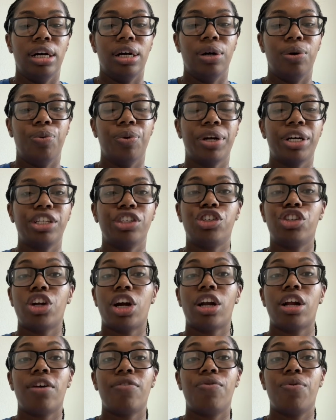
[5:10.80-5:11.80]
we're going to
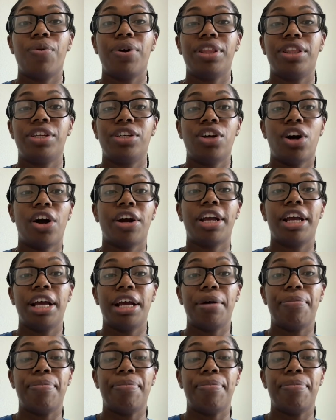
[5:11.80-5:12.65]
start off with talking